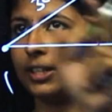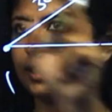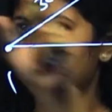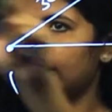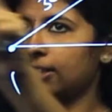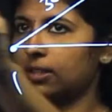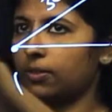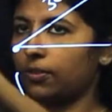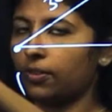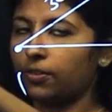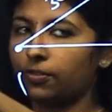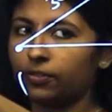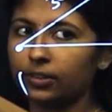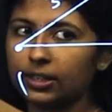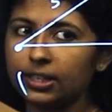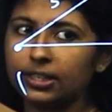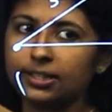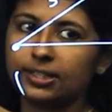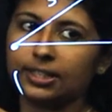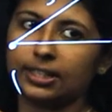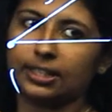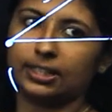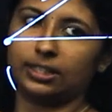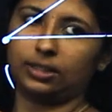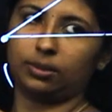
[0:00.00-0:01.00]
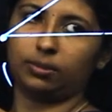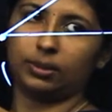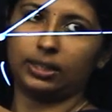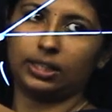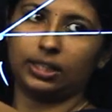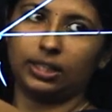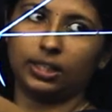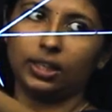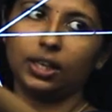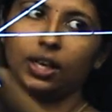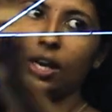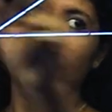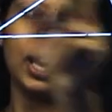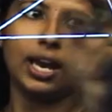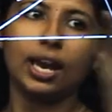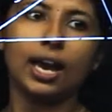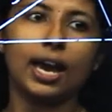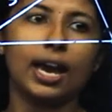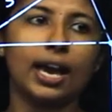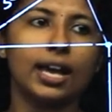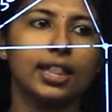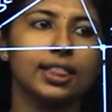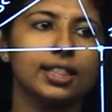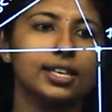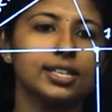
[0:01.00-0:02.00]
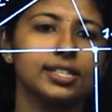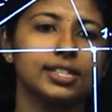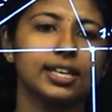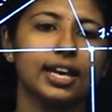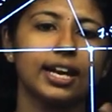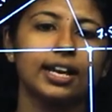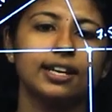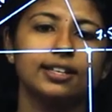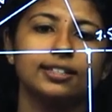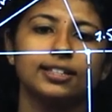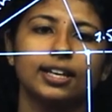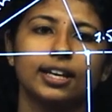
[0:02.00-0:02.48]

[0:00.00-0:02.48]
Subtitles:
It is 15 centimeter and the sides